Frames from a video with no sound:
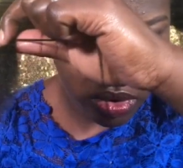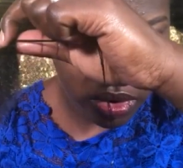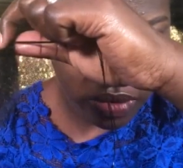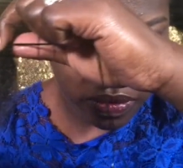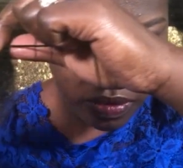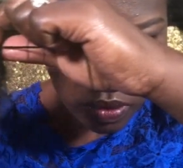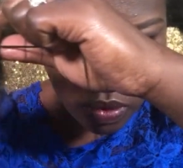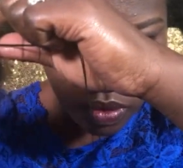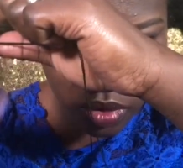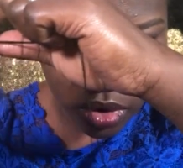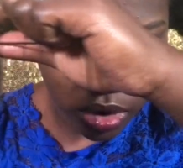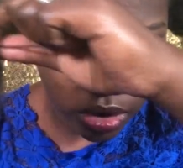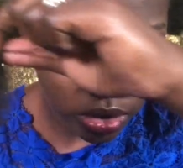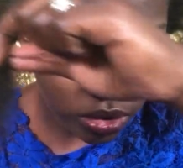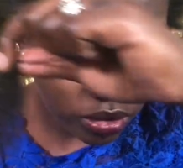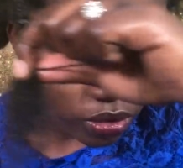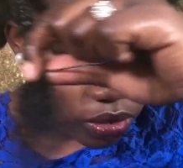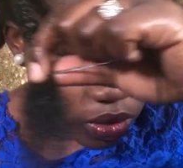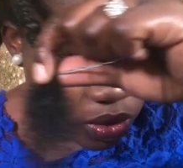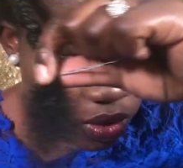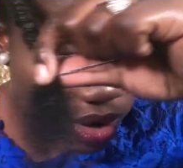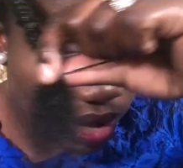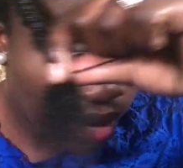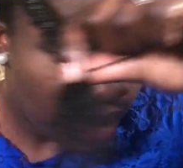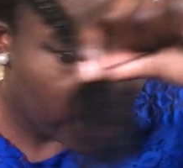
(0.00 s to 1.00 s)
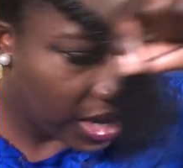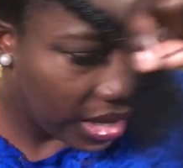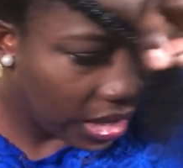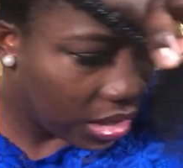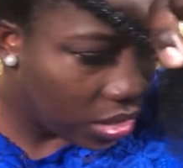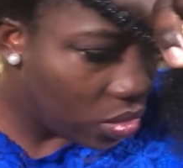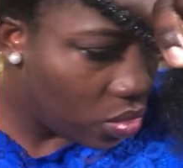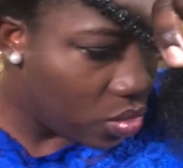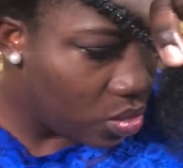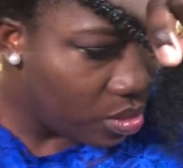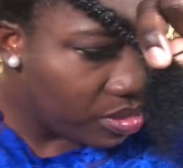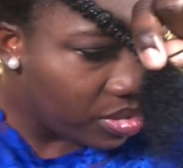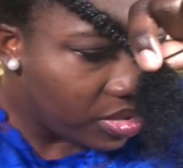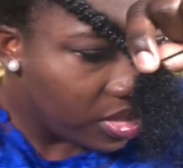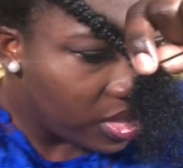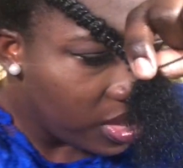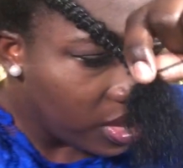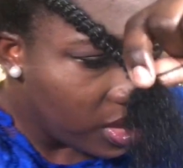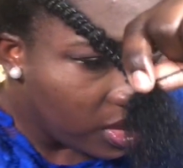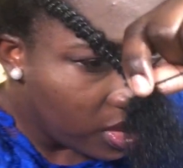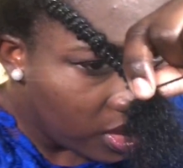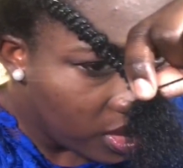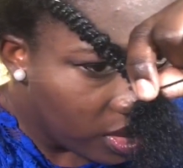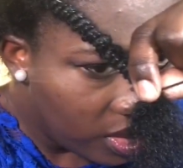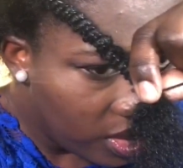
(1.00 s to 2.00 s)
If you want to go ahead and comb,
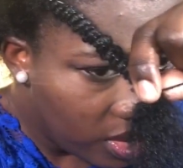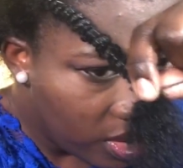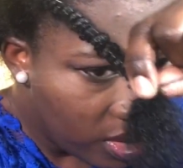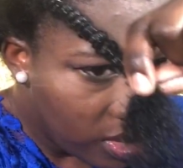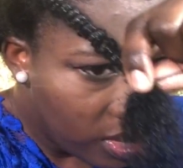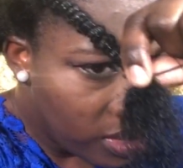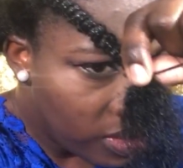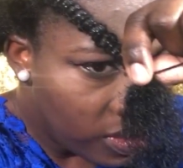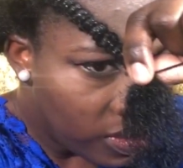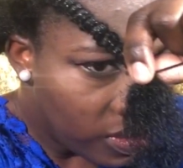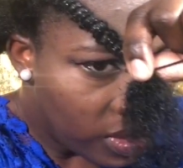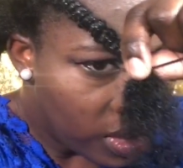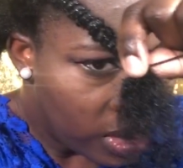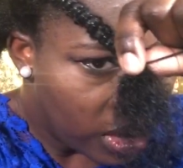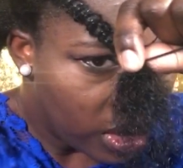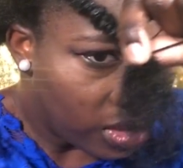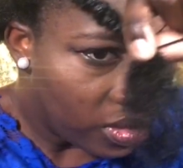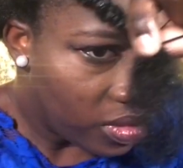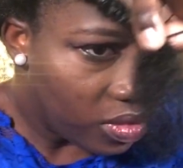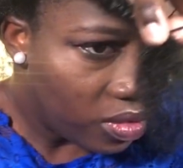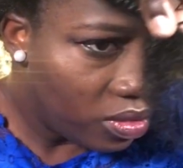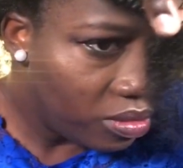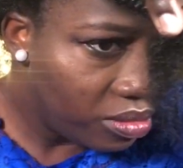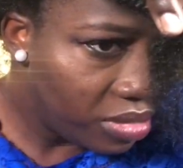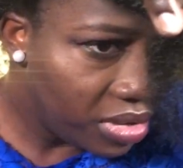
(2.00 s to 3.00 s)
you can comb